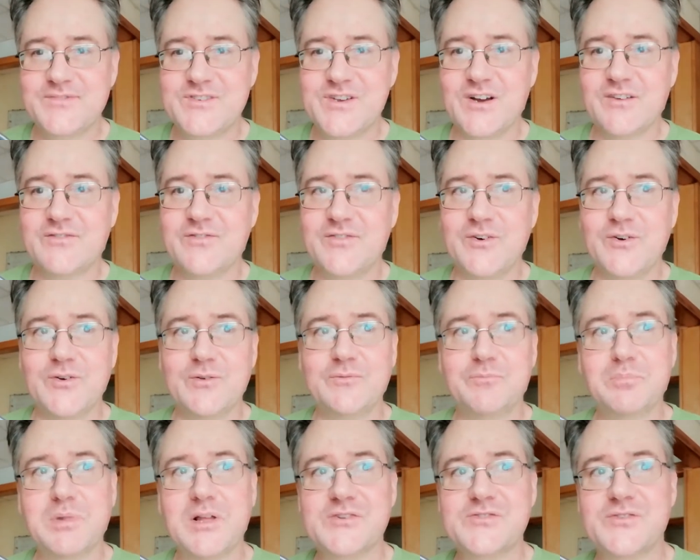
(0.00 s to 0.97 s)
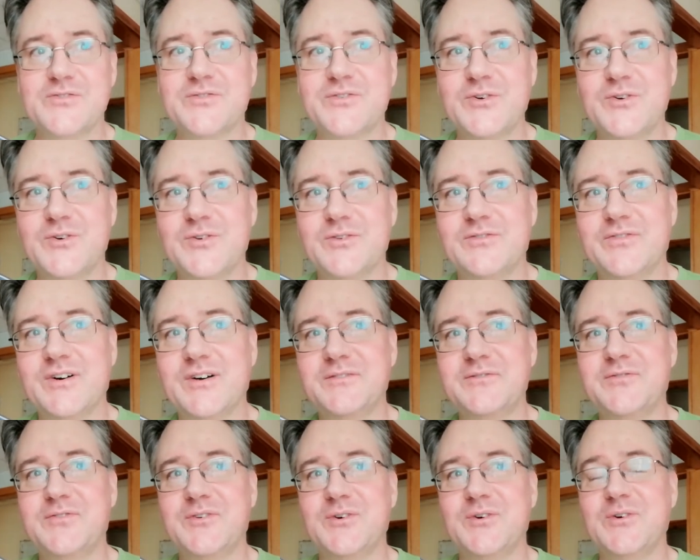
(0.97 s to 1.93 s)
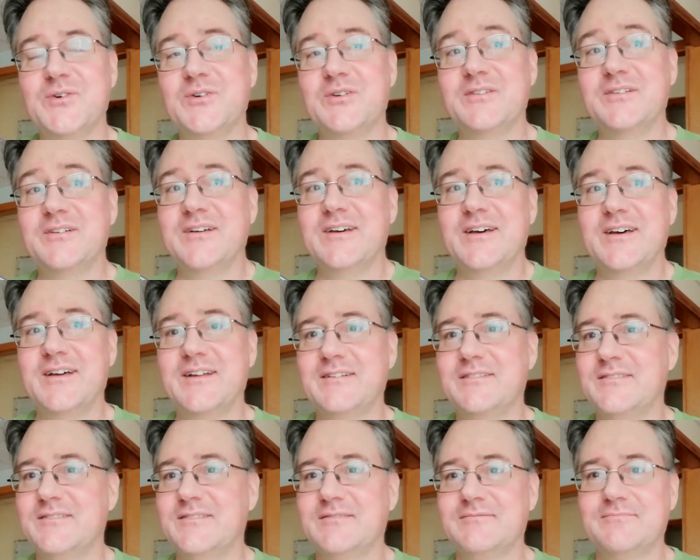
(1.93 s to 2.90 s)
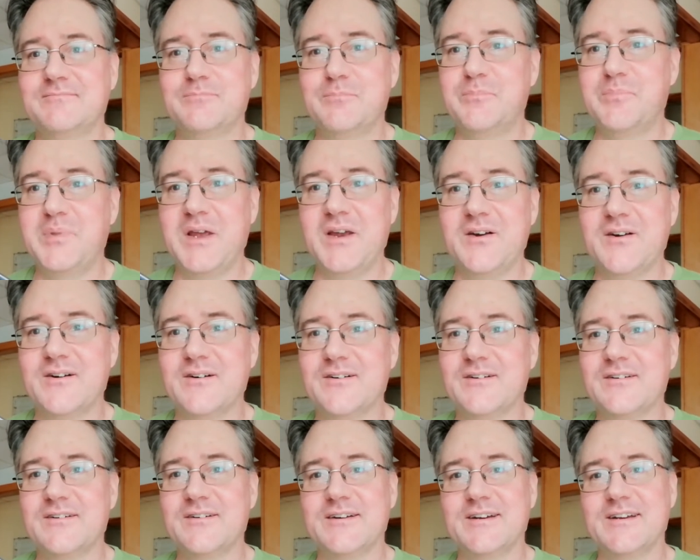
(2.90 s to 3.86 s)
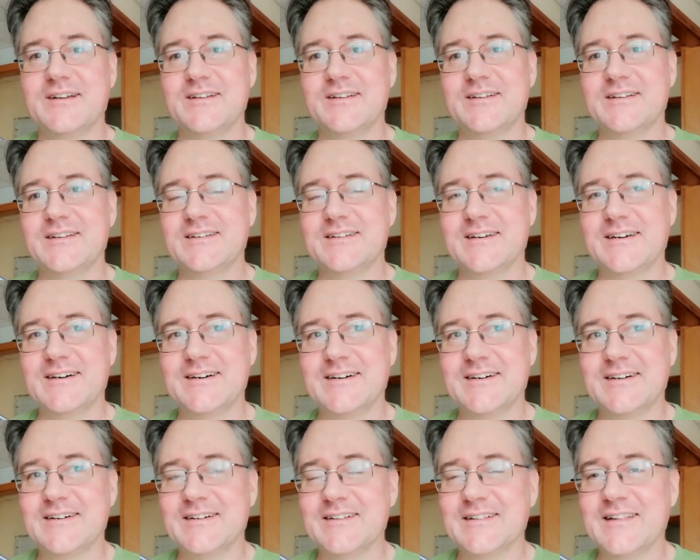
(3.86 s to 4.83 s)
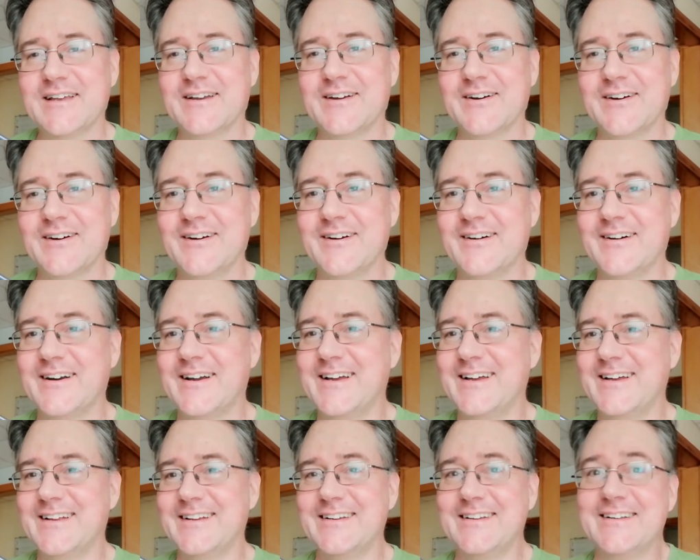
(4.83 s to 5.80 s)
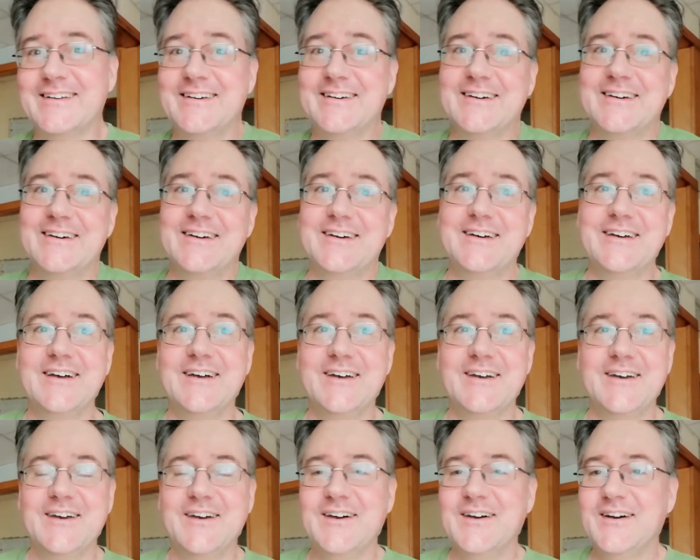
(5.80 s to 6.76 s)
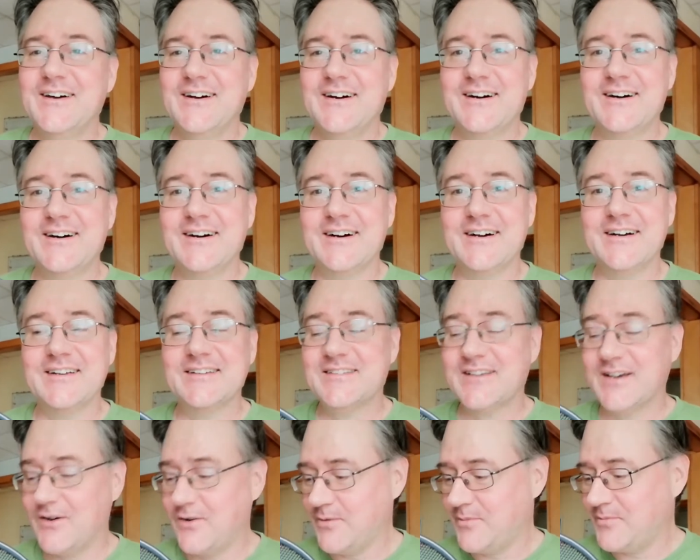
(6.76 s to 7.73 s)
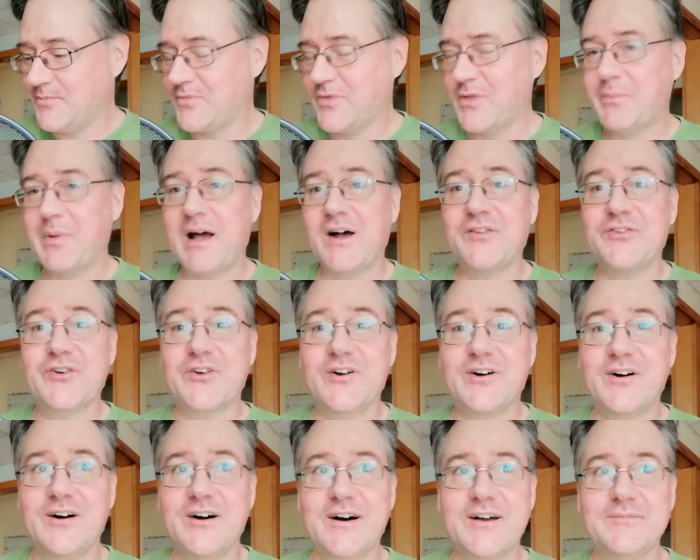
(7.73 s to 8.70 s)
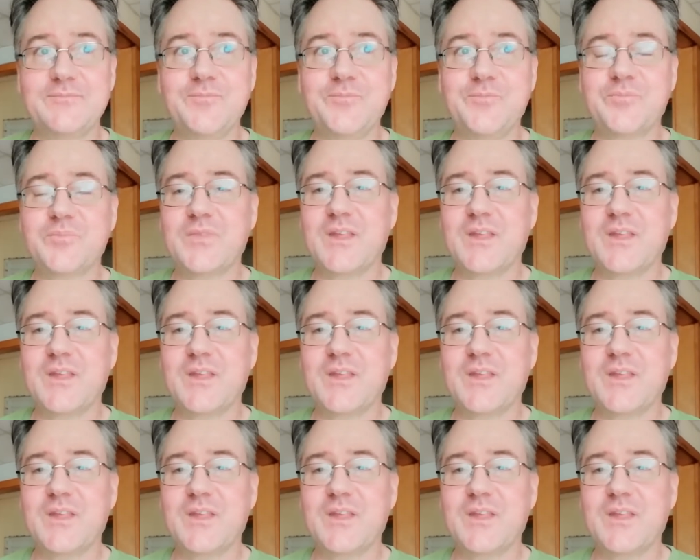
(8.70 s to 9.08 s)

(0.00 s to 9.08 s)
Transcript: junk food, pleasure food, fun food, and beer and liquor and. So the pounds are on.